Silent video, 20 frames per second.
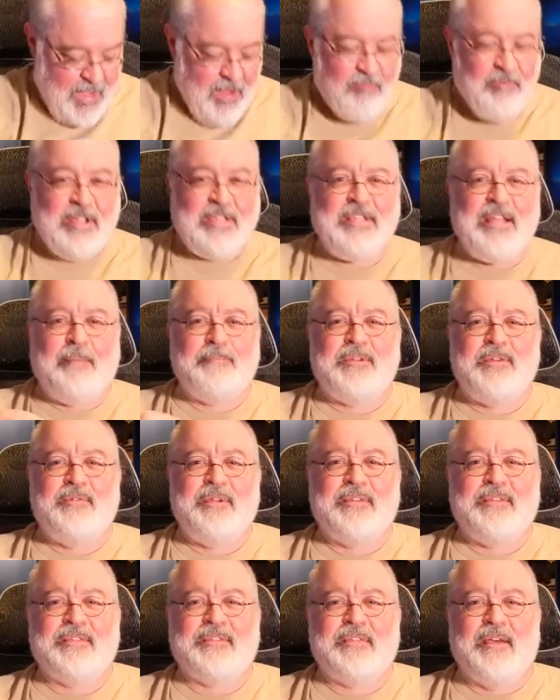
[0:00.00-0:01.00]
Reason I'm
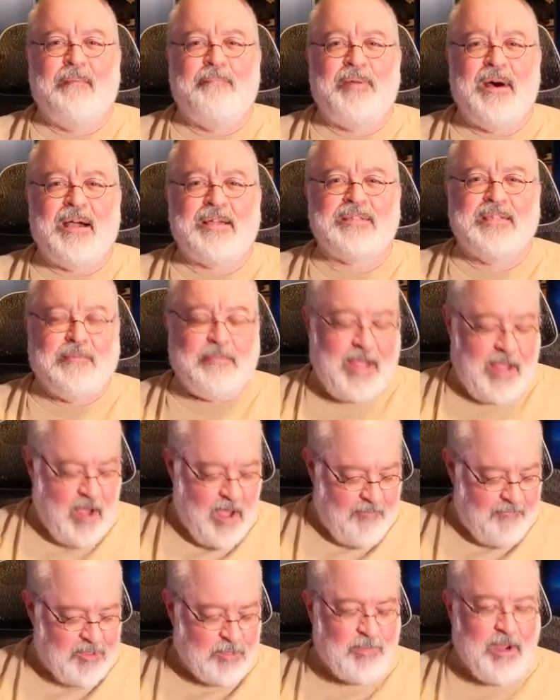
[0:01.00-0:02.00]
doing this unboxing my
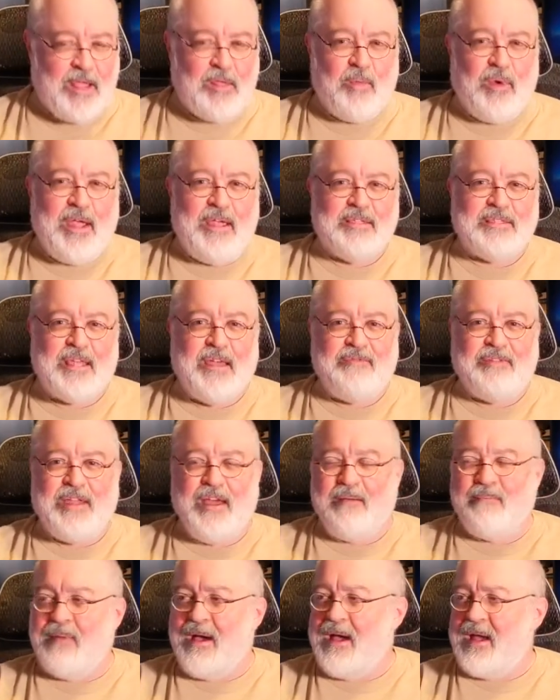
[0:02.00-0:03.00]
office, by the way, is I've
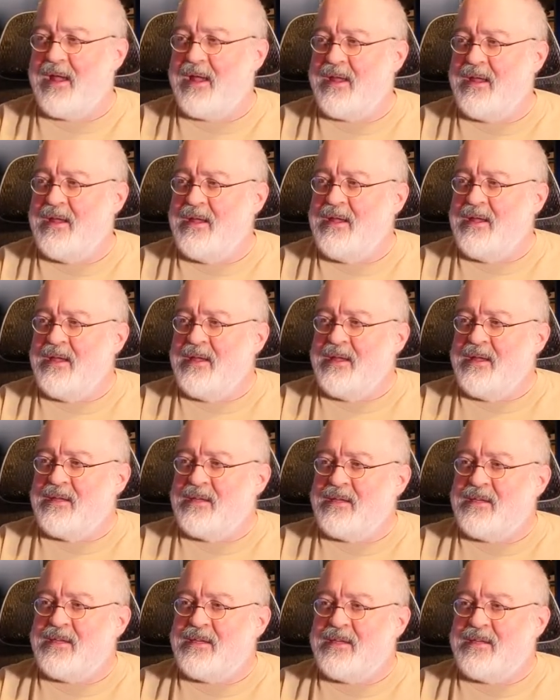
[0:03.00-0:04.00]
got my
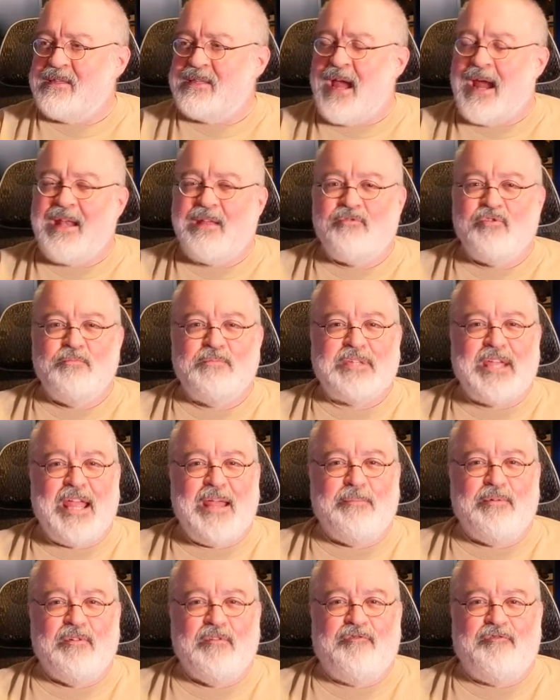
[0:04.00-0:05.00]
dining room
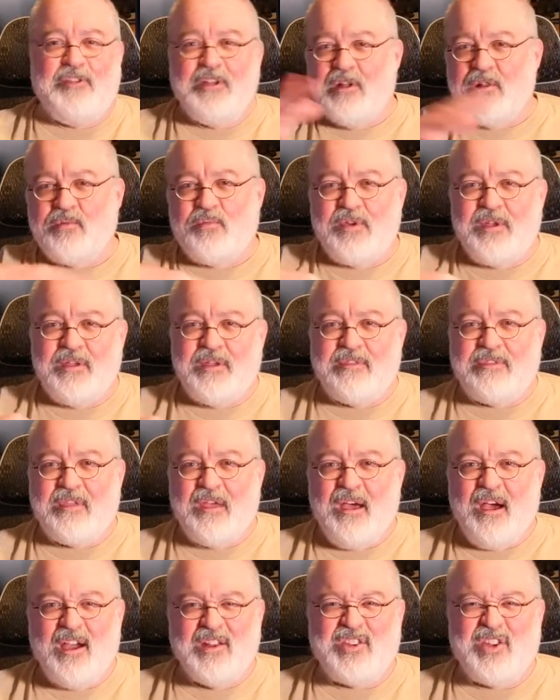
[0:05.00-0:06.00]
table filled with
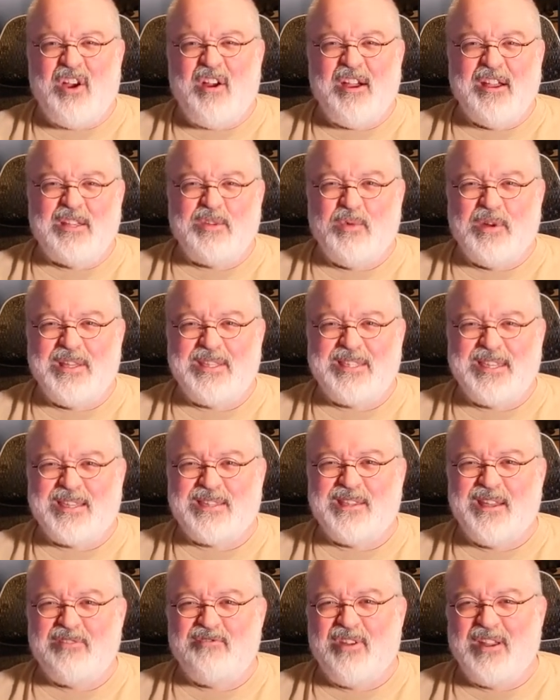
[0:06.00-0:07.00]
Atari
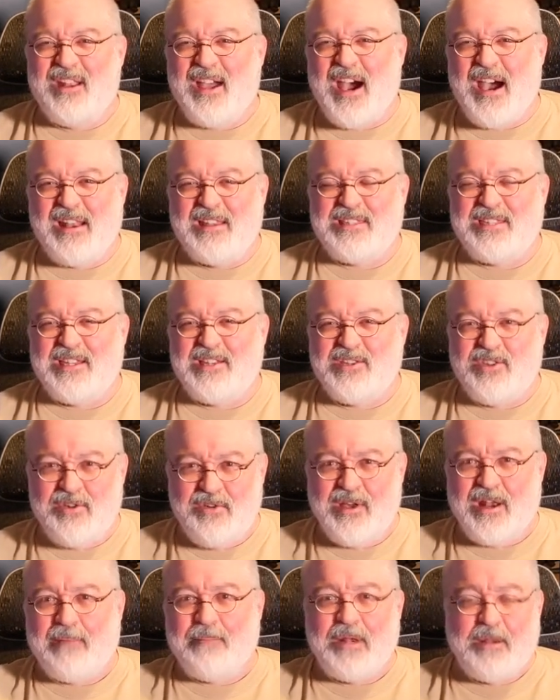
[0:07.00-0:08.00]
2600 and Odyssey
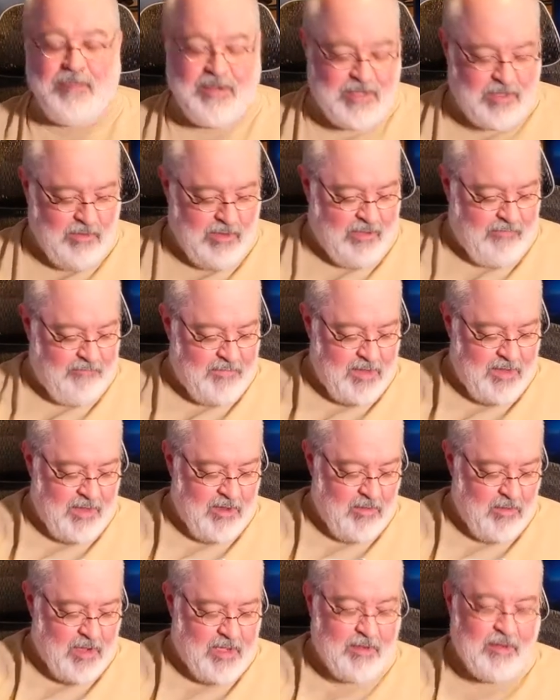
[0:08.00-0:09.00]
2, and I'm going to be doing a
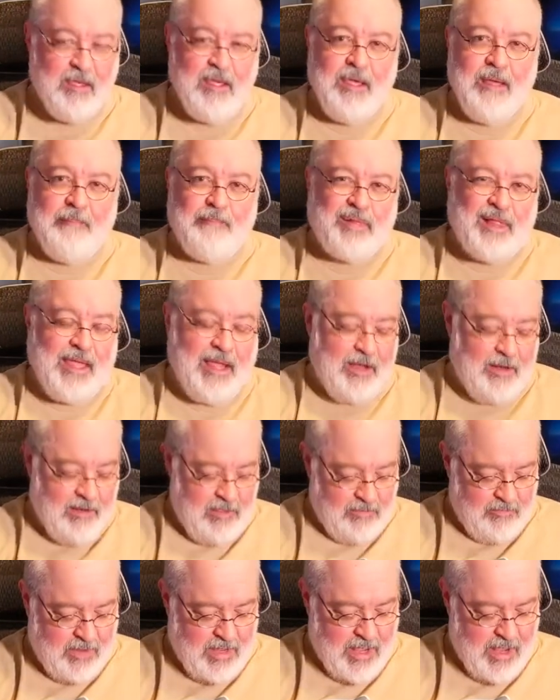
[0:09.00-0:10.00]
video on playing
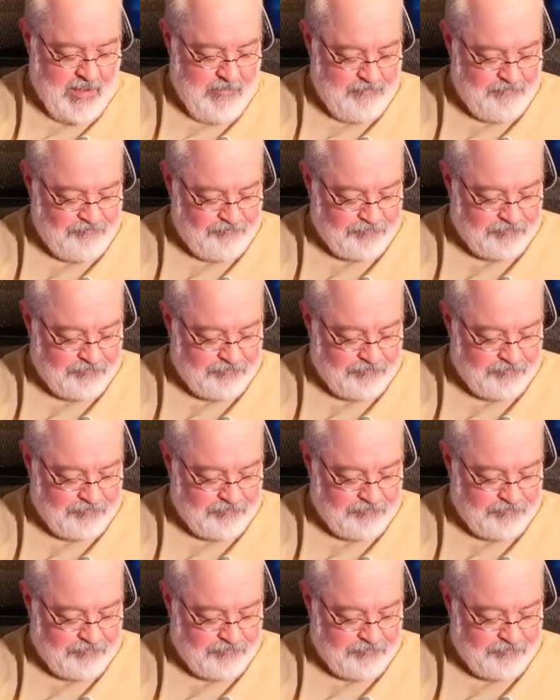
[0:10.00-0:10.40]
another game.